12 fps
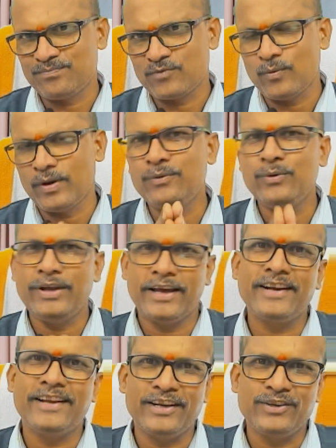when we are
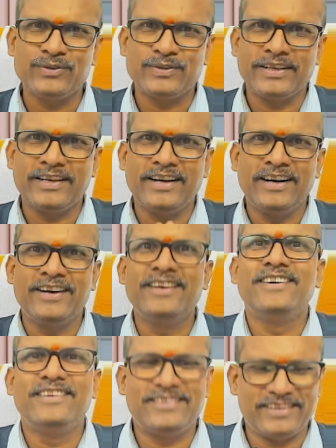diagnosing a
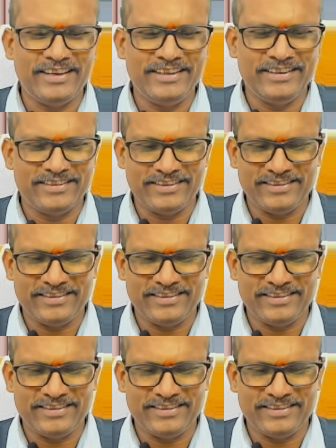skin disease?